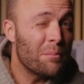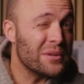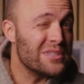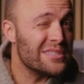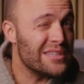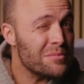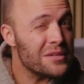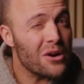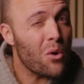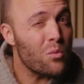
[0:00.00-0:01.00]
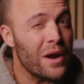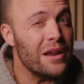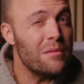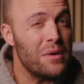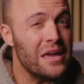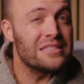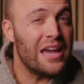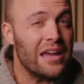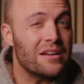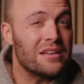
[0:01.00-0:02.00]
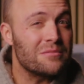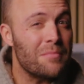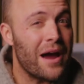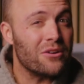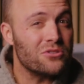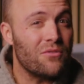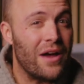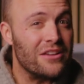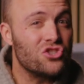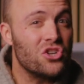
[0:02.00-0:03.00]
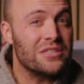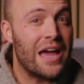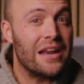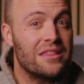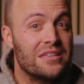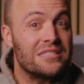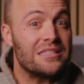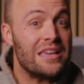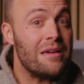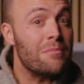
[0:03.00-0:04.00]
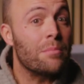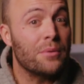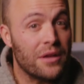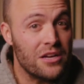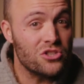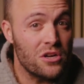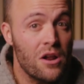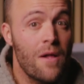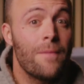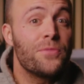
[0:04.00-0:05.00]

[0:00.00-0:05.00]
but steps are already being taken as Microsoft has just added the Steam application